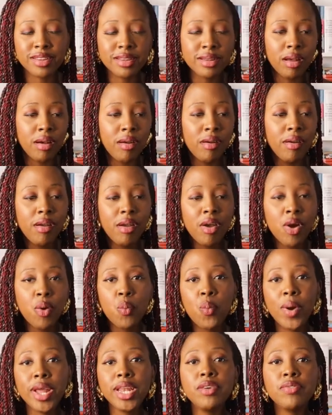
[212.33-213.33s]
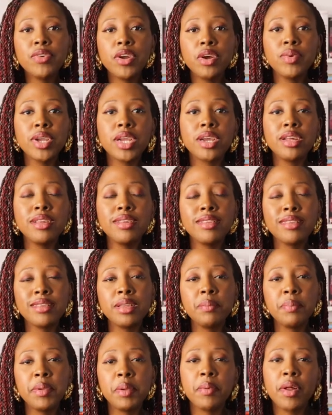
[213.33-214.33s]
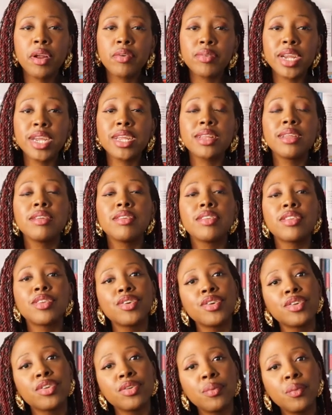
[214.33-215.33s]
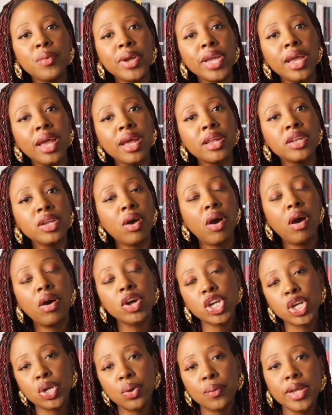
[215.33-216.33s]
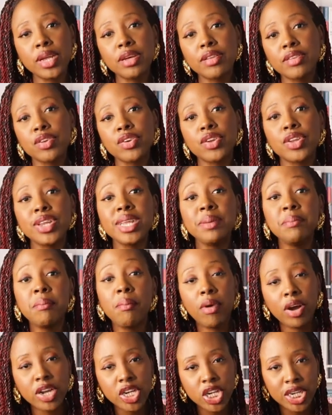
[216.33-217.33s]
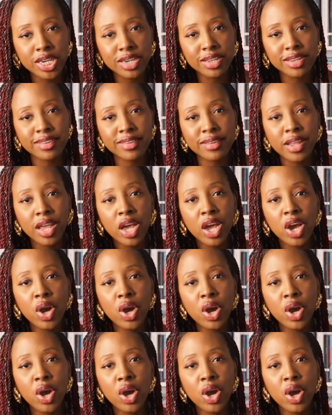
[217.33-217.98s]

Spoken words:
So whenever we're gonna see people reacting a certain way and are showing a certain emotions,